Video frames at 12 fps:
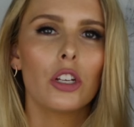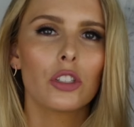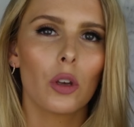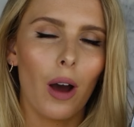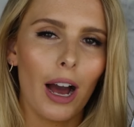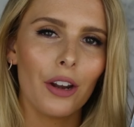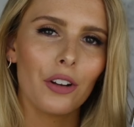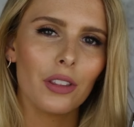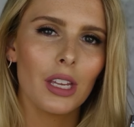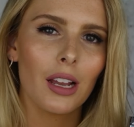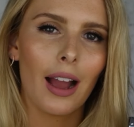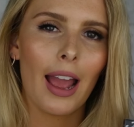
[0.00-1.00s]
So I don't
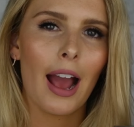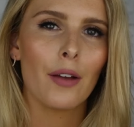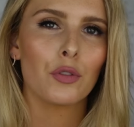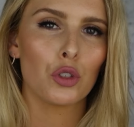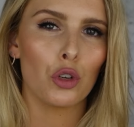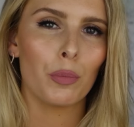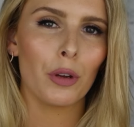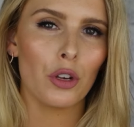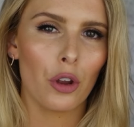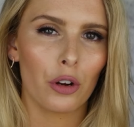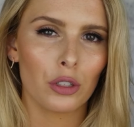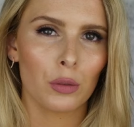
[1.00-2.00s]
think I have super
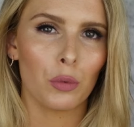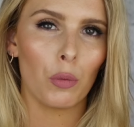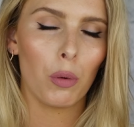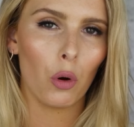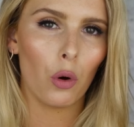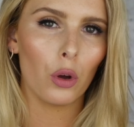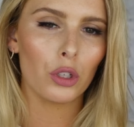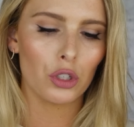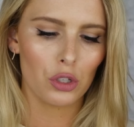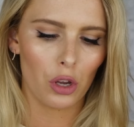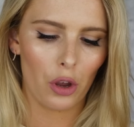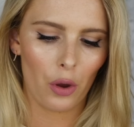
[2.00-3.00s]
noticeable
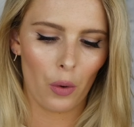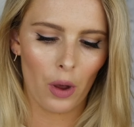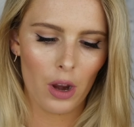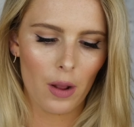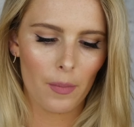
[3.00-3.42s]
pores, so